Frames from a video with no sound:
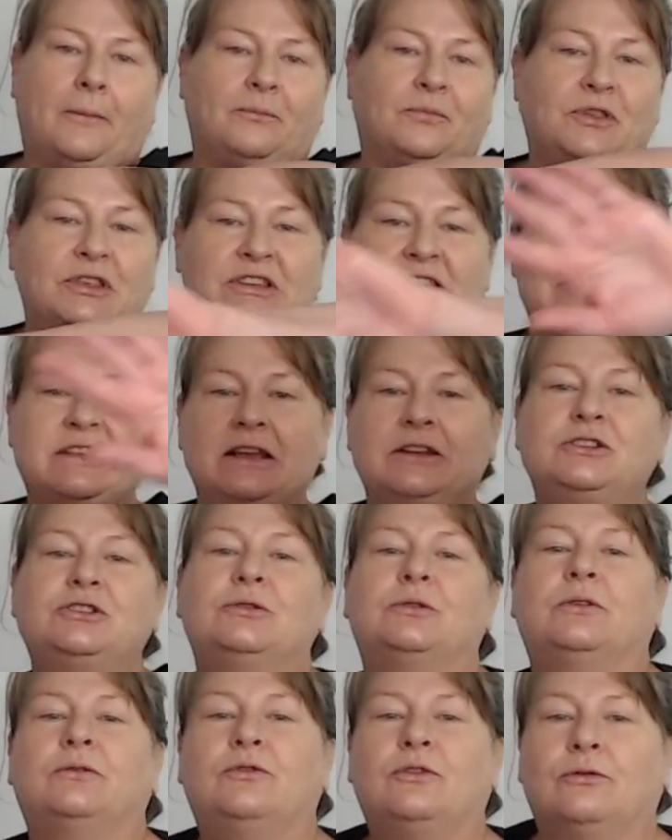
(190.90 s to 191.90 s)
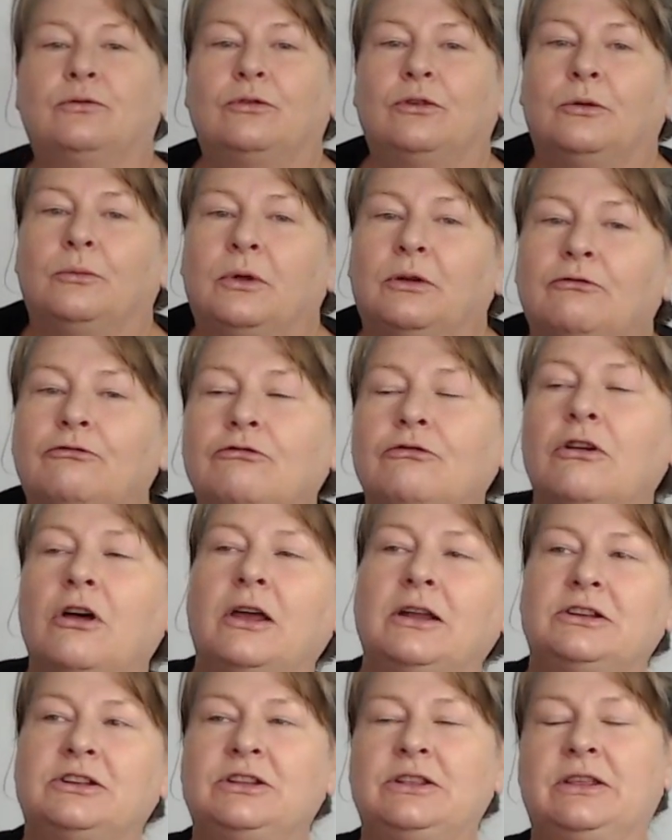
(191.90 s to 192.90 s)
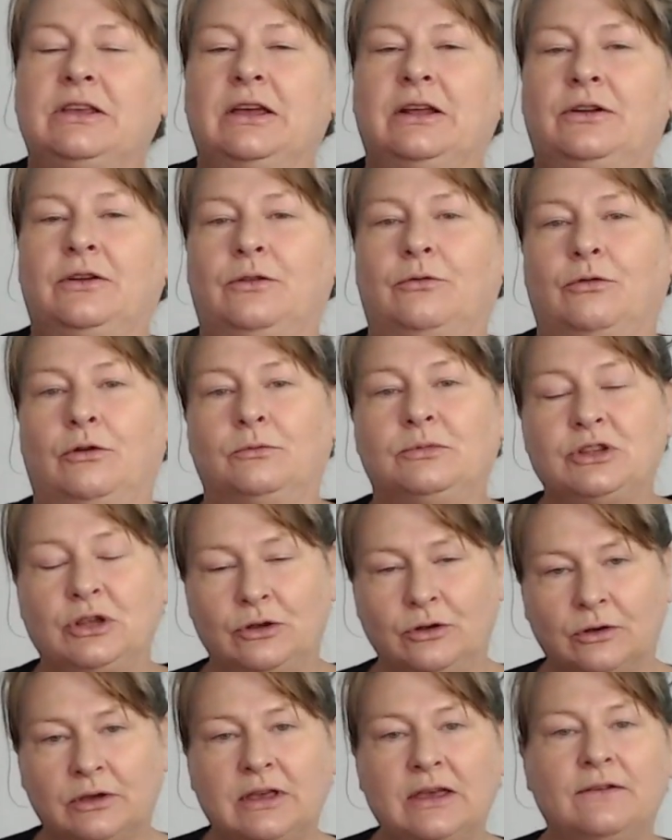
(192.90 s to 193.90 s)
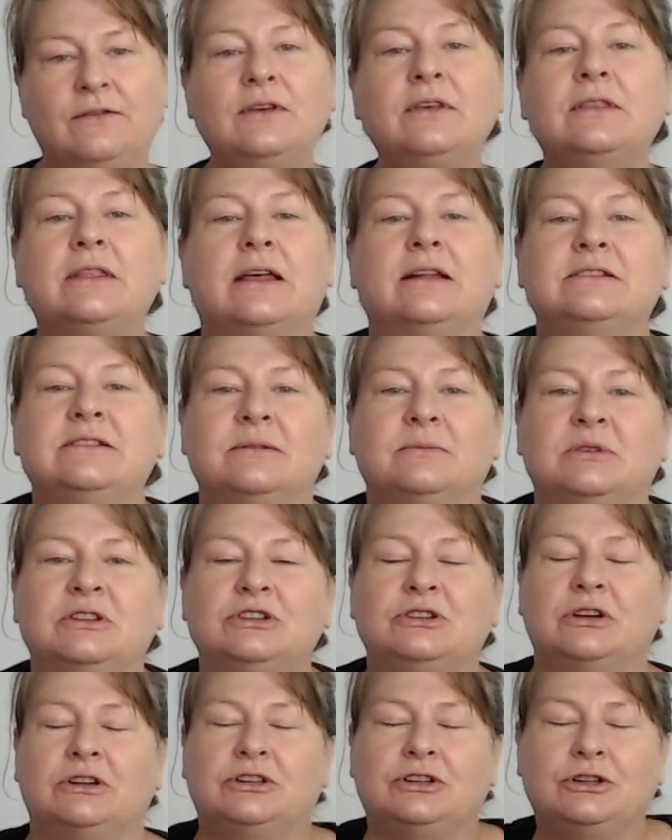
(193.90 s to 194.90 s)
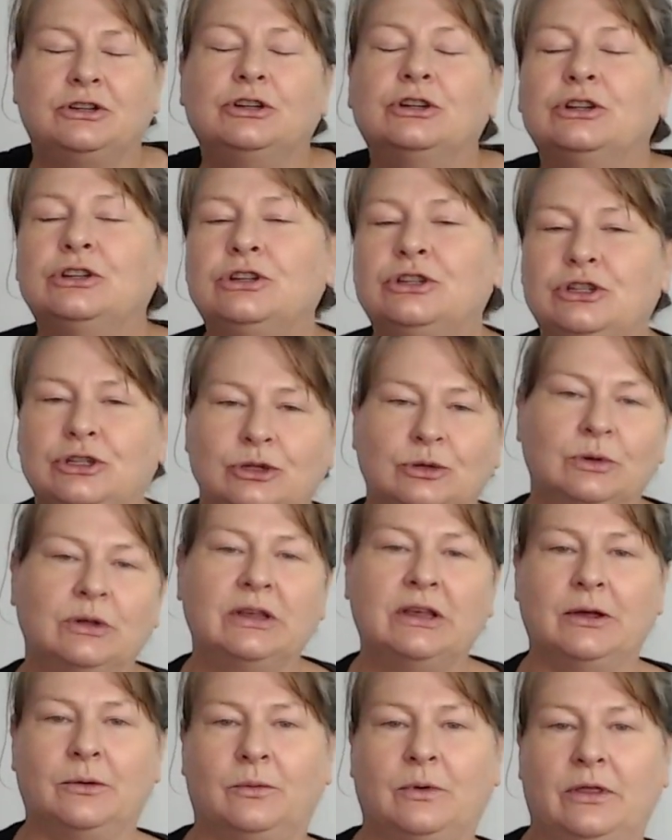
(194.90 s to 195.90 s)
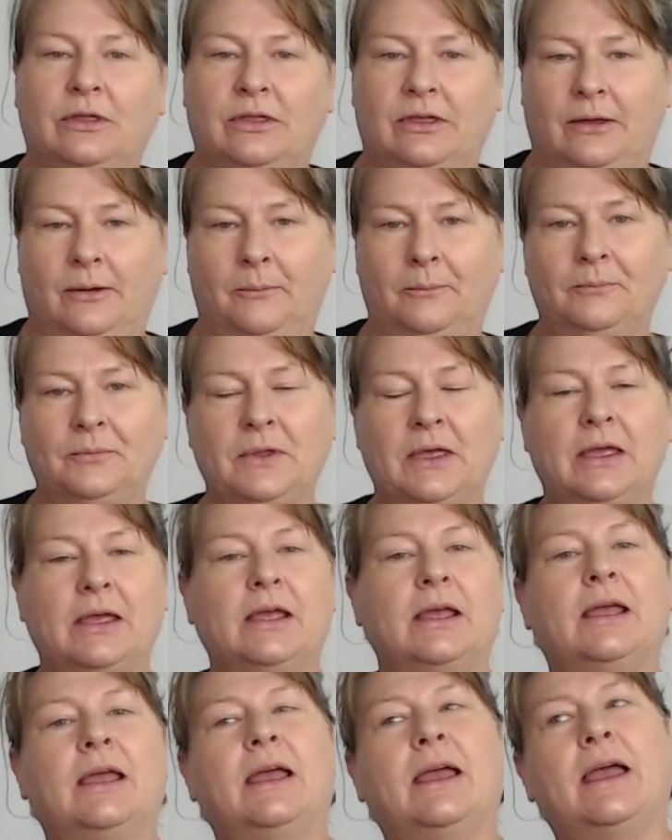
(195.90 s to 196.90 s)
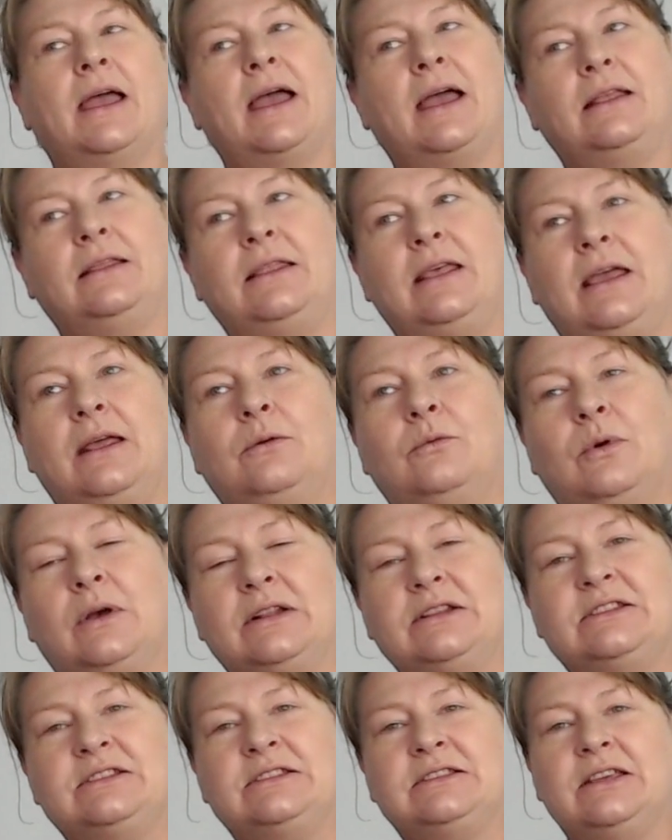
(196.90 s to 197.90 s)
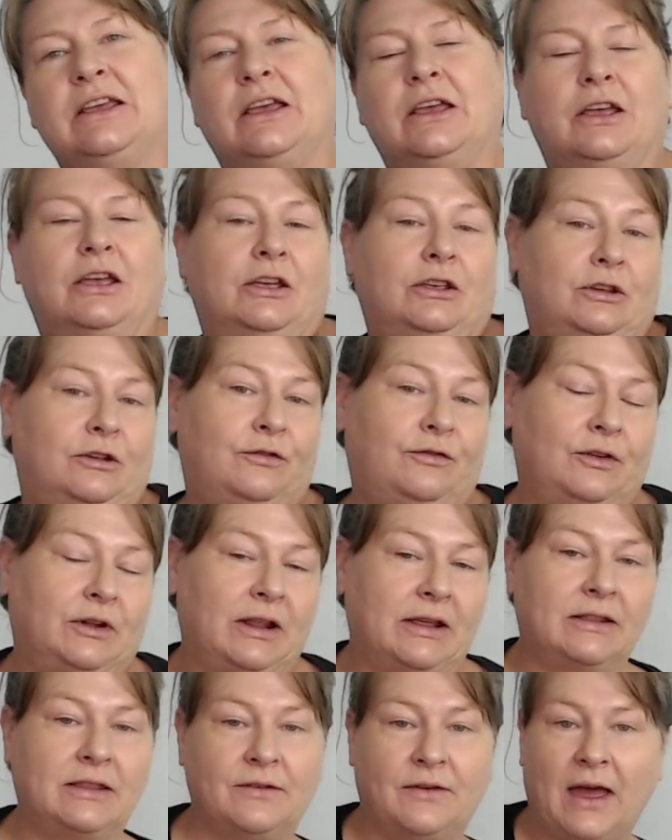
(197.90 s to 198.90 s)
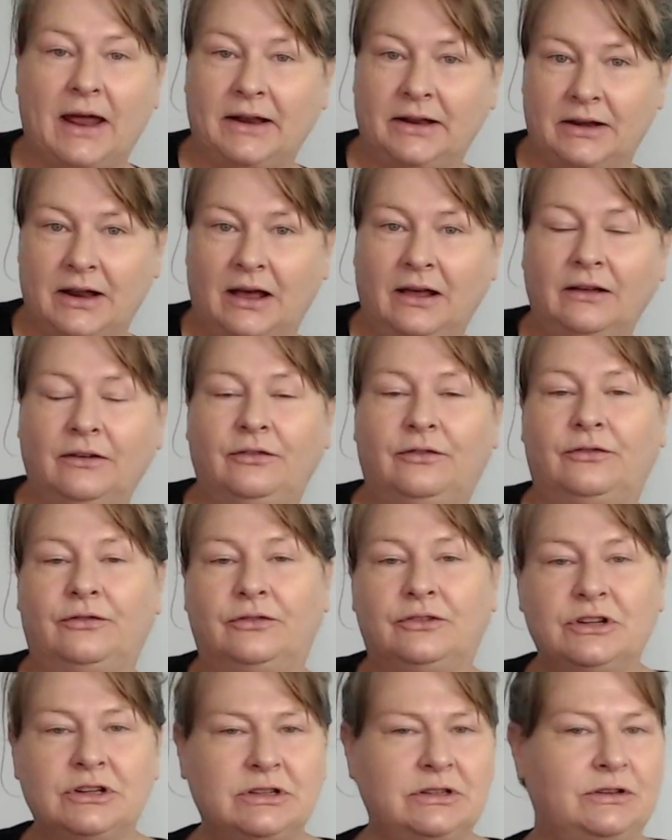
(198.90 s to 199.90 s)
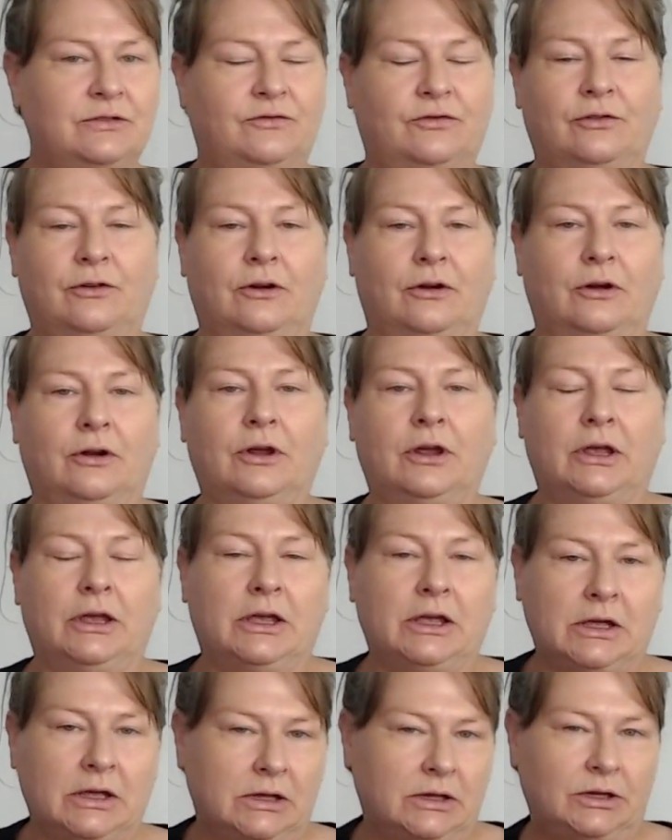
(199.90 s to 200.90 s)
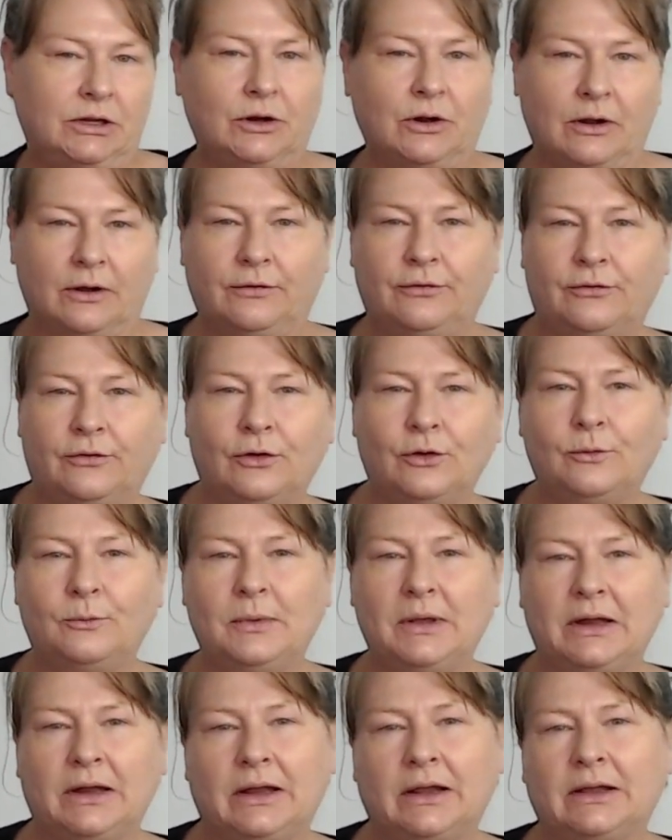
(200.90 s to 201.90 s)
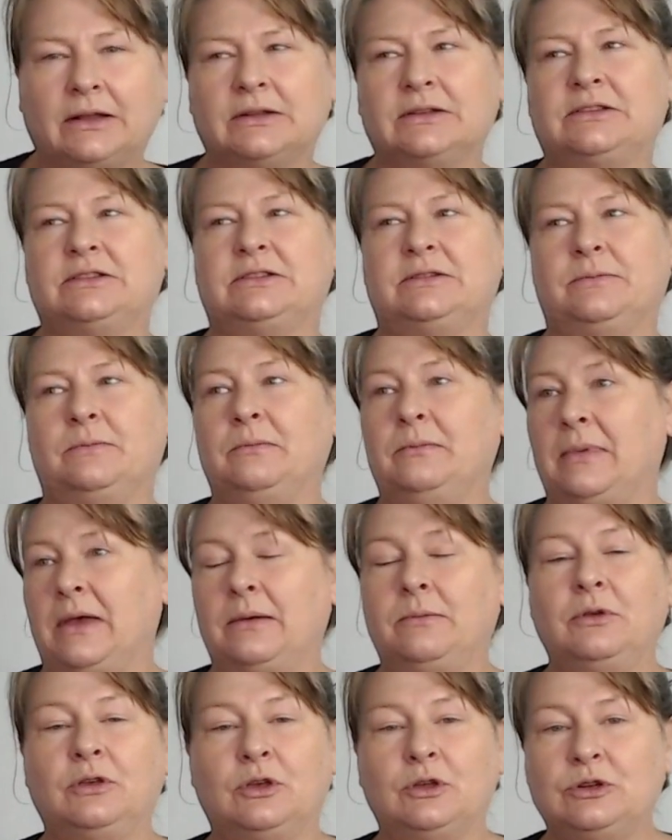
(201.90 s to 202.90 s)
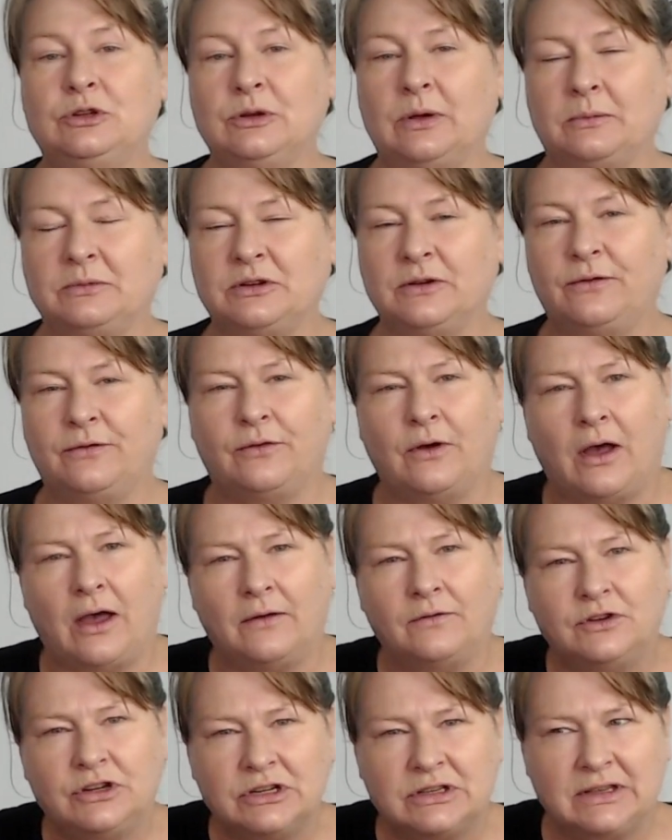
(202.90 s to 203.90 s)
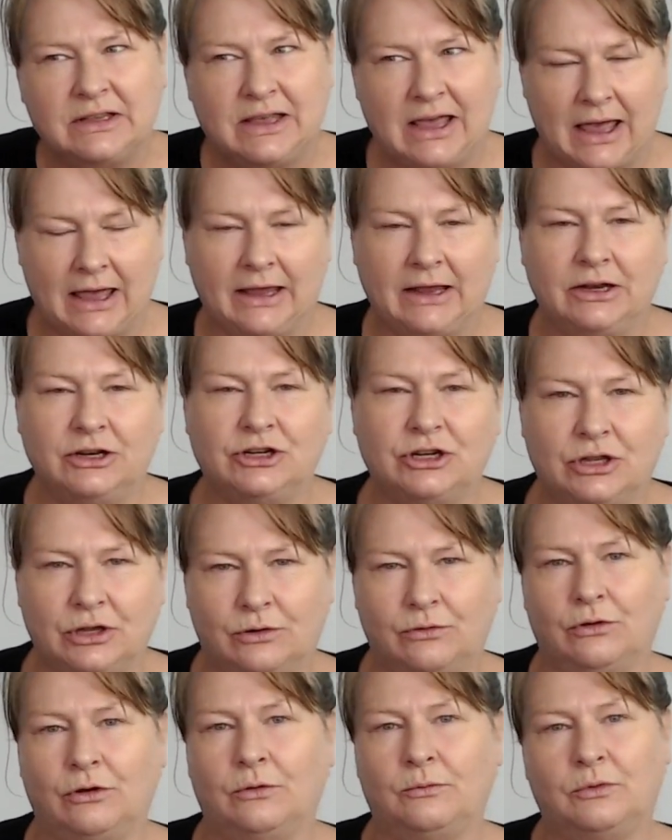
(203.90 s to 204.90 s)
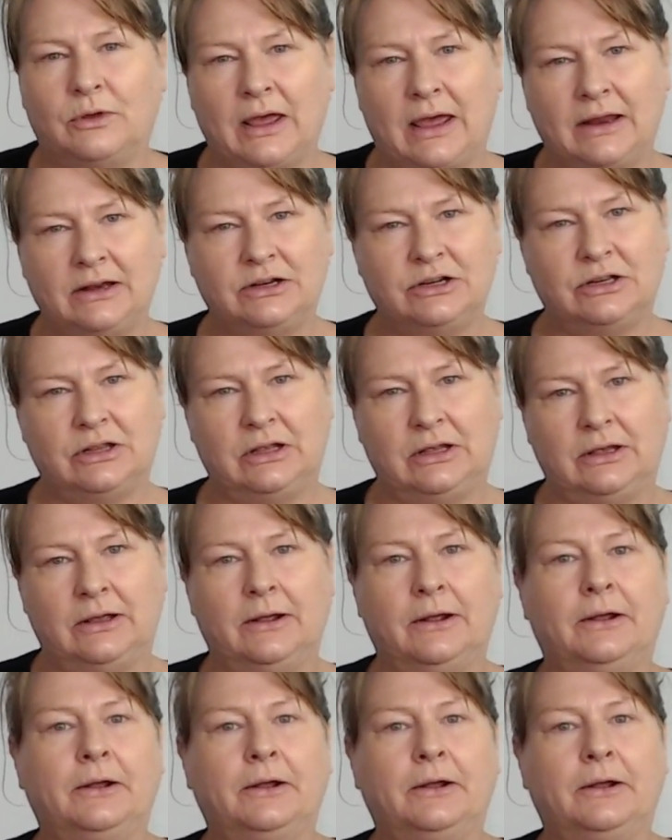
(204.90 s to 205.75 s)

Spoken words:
the center of the room and right to the end of the room. So you're giving that demonstration, you're doing it with them. And then once you feel like they've had enough, just for a few minutes, maybe you can do up to 5, just gauge the group, gauge the